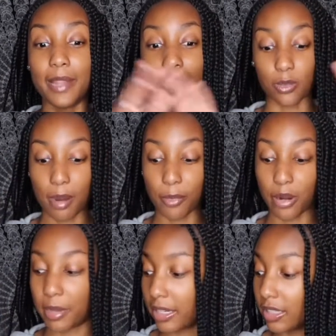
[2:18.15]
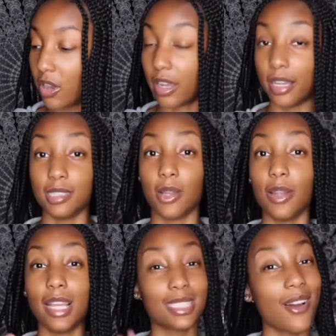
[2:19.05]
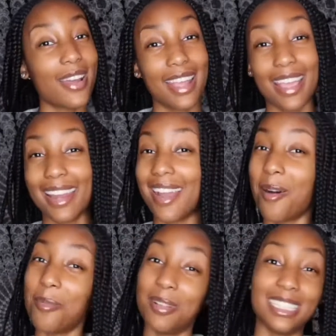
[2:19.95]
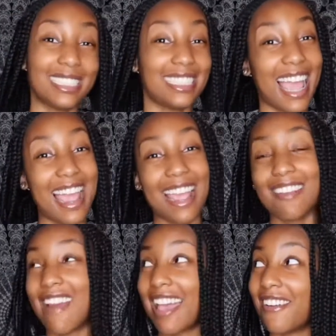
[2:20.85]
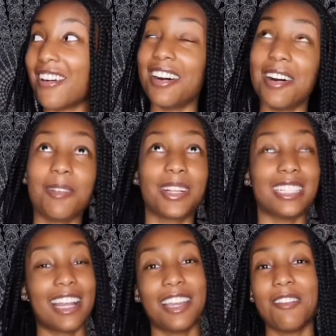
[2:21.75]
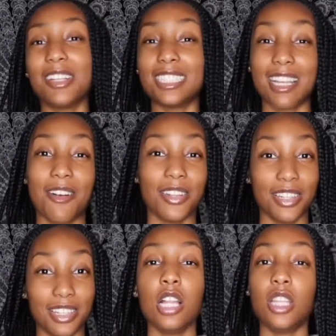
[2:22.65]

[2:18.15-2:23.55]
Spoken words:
That's why I brought a mannequin doll head. So let's go ahead and open this thing right on up, because I can't wait to see how it looks.